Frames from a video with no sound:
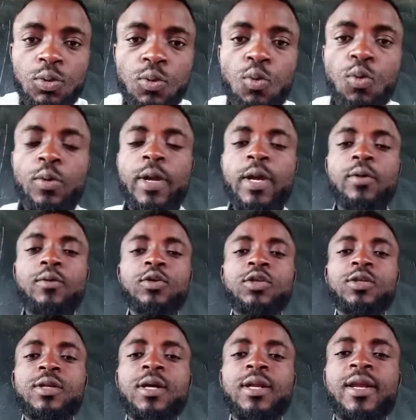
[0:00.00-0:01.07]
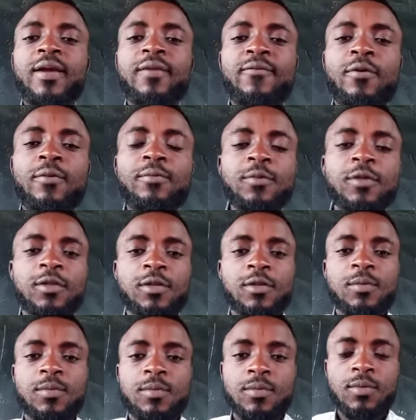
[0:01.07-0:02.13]
2 erosional landforms
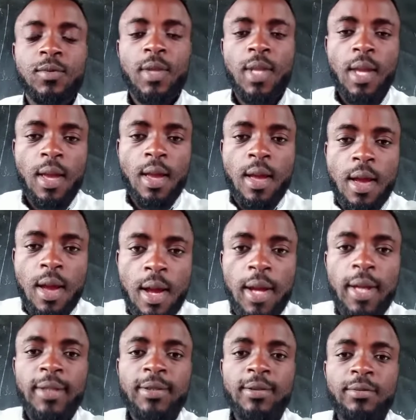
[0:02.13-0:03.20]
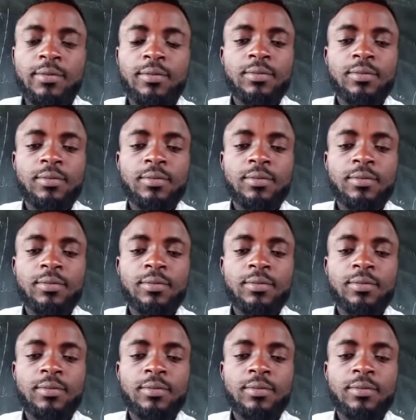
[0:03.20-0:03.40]
and